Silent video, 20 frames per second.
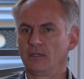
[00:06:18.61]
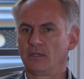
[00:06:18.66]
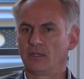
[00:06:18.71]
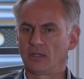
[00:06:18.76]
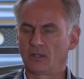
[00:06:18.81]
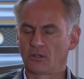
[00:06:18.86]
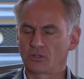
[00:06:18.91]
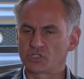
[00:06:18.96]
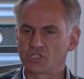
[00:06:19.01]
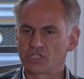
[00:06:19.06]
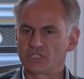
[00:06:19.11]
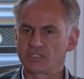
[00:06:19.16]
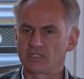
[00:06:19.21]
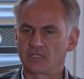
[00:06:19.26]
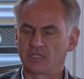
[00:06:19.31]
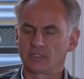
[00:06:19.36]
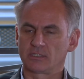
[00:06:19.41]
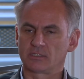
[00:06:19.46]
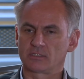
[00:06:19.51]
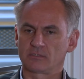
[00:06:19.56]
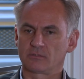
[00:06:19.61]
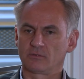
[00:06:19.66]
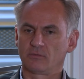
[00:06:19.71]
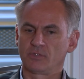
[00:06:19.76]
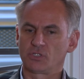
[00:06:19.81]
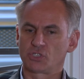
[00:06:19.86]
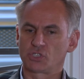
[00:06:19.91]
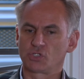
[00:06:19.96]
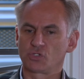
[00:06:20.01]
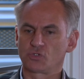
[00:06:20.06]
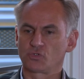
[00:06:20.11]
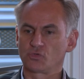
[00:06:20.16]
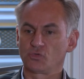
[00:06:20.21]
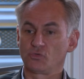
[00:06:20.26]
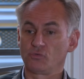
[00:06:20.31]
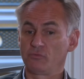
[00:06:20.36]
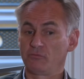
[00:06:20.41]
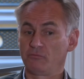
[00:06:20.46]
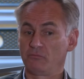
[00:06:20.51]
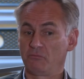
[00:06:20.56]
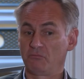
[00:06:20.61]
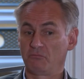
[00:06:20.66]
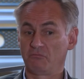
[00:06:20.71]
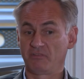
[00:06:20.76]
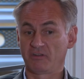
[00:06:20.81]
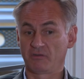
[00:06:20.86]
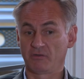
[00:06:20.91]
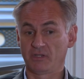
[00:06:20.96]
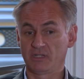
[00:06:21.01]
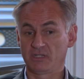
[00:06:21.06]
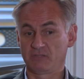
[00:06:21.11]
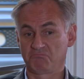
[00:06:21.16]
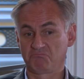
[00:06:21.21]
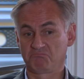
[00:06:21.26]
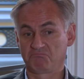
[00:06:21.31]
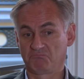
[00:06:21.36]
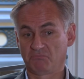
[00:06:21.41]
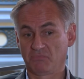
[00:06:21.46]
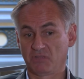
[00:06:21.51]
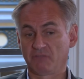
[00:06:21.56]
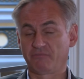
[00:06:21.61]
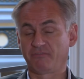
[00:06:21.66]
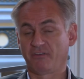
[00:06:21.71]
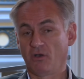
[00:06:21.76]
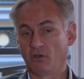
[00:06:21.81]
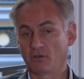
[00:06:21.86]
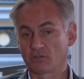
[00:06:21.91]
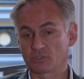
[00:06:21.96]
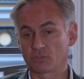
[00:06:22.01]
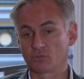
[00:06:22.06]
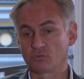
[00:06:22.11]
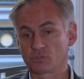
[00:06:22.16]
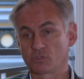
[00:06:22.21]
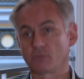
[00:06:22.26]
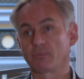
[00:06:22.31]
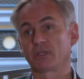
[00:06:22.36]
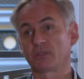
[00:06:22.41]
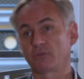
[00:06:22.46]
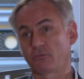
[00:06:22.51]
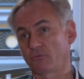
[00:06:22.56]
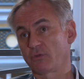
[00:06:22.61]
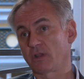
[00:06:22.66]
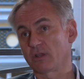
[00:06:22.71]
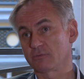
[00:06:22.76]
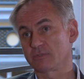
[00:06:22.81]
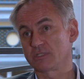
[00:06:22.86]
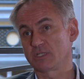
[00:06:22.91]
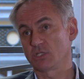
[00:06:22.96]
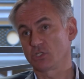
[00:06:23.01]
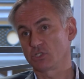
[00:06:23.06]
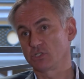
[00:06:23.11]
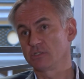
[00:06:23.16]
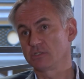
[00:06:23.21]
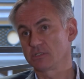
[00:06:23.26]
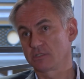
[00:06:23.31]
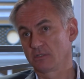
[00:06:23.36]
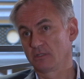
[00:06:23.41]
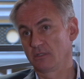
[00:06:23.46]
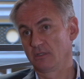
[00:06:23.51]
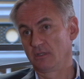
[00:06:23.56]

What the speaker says: logistics, which grew very fast also about through acquisitions.